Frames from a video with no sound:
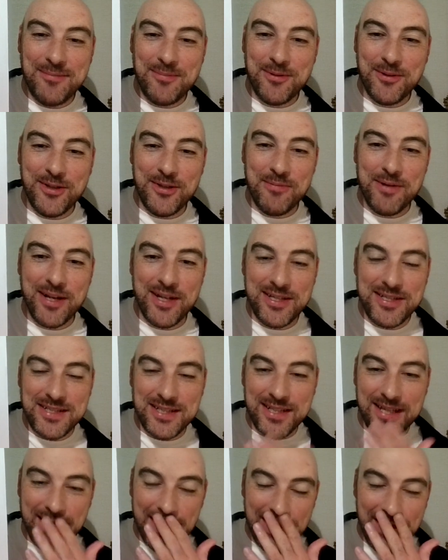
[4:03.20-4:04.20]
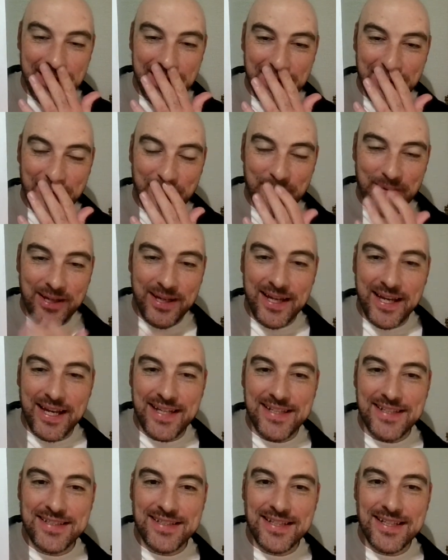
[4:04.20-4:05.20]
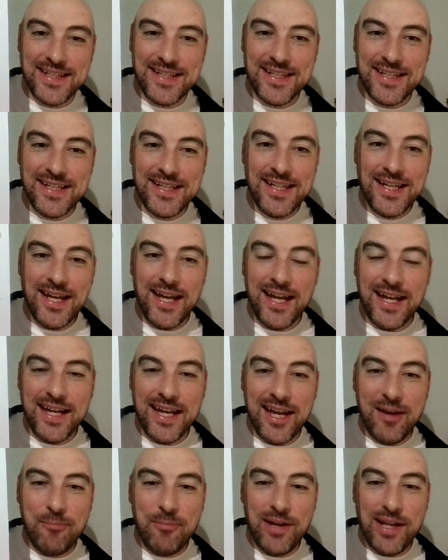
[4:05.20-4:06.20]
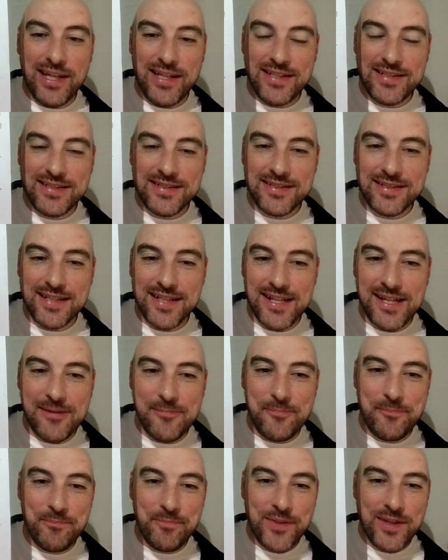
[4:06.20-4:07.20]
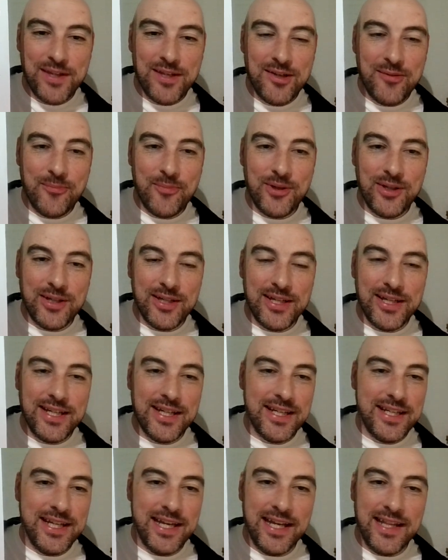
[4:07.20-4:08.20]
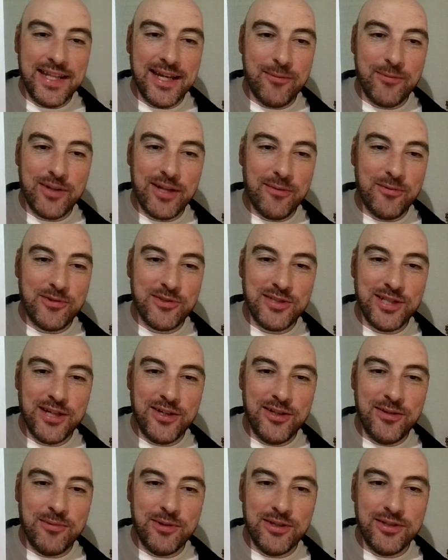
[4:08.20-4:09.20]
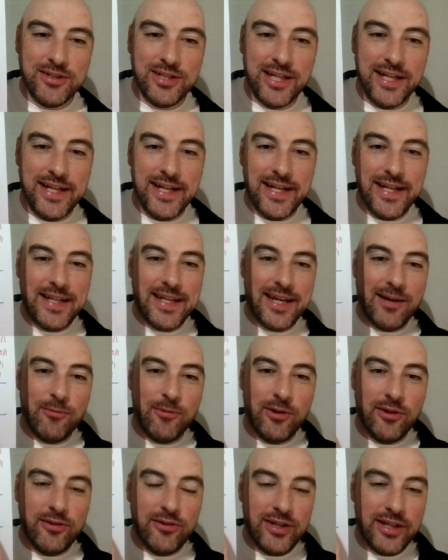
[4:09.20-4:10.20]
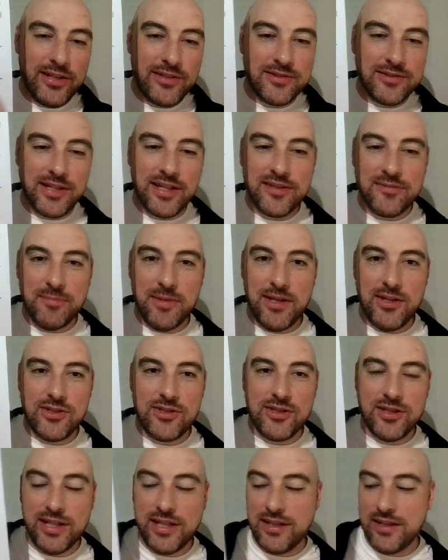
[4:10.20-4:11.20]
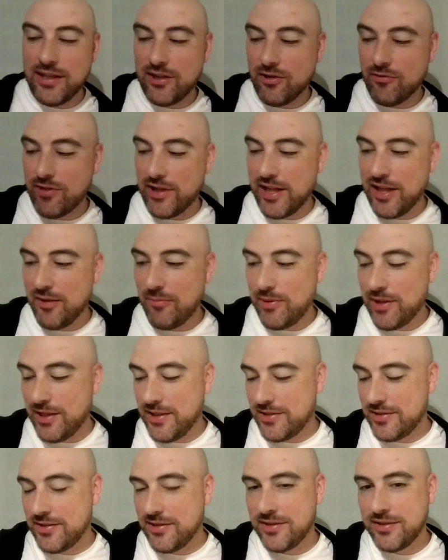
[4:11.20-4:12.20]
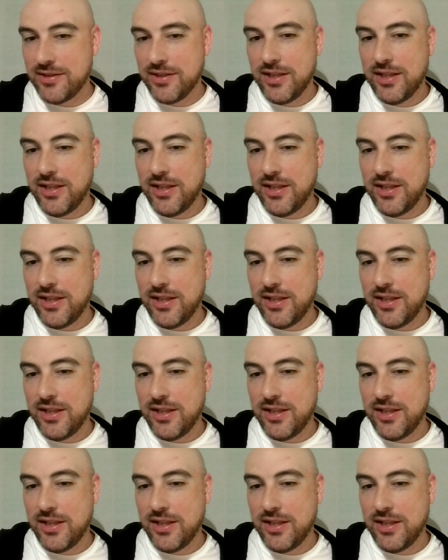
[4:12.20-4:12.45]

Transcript: Boy managed to cut in a little bit and get a place. That was the only one. And then that one, as mentioned, they got run out of the places.